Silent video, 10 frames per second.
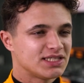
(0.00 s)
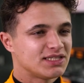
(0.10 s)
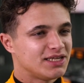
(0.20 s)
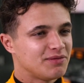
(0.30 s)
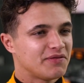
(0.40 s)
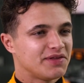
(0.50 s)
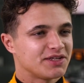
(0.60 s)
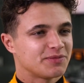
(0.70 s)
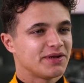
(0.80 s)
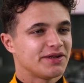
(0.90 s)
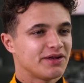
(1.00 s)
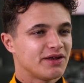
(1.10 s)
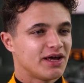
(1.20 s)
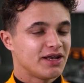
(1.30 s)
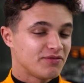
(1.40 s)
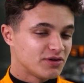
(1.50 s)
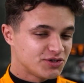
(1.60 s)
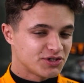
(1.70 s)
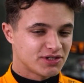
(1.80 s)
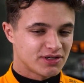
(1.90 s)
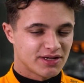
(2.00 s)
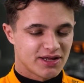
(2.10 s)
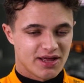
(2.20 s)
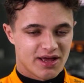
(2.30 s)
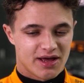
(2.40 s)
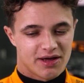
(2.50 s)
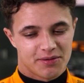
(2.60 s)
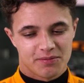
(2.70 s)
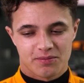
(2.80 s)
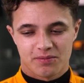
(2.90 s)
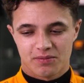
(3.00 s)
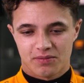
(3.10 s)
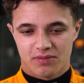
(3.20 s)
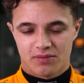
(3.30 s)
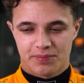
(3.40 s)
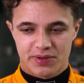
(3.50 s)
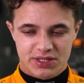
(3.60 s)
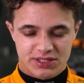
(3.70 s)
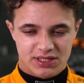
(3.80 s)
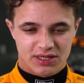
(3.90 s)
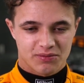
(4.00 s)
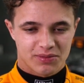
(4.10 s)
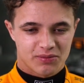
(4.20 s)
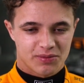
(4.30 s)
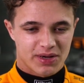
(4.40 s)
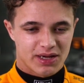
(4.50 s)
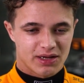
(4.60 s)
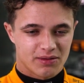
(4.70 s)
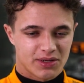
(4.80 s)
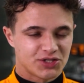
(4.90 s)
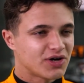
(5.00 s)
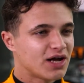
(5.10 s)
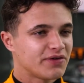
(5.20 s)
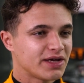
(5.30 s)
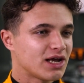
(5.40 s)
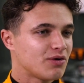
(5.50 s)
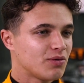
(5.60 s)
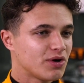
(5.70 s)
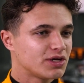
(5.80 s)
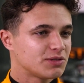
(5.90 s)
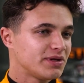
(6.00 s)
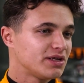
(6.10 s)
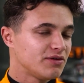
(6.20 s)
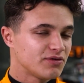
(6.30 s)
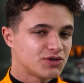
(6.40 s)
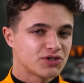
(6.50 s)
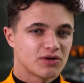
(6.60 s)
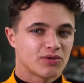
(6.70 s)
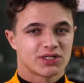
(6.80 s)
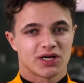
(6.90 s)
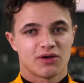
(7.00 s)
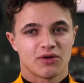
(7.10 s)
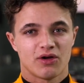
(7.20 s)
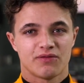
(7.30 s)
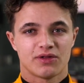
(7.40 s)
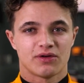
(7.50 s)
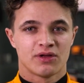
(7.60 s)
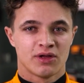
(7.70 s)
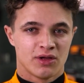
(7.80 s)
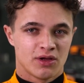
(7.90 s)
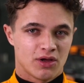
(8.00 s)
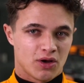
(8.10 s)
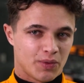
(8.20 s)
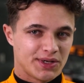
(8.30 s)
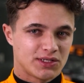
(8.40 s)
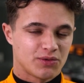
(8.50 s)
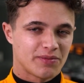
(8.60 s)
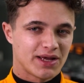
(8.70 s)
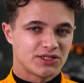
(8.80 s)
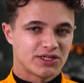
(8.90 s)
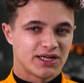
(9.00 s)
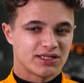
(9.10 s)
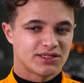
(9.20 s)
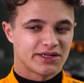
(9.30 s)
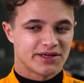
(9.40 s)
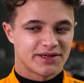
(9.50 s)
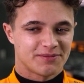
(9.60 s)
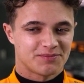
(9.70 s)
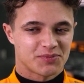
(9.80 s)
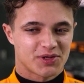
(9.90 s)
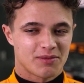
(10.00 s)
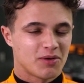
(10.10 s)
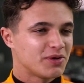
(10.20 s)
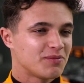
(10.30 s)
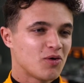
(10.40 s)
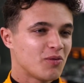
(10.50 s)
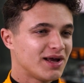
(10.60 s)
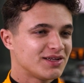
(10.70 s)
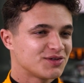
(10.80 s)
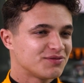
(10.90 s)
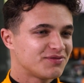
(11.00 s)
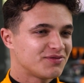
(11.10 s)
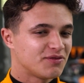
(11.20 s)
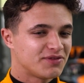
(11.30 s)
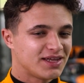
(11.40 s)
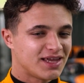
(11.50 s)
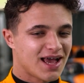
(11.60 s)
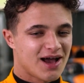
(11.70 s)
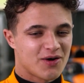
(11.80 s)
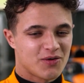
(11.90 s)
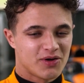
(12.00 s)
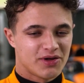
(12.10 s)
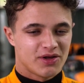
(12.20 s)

as a team, everything's been an evolution. Personally, with my driving and how I work has been an evolution. I worked hard over the winter with my engineers to come up with more ways of thinking how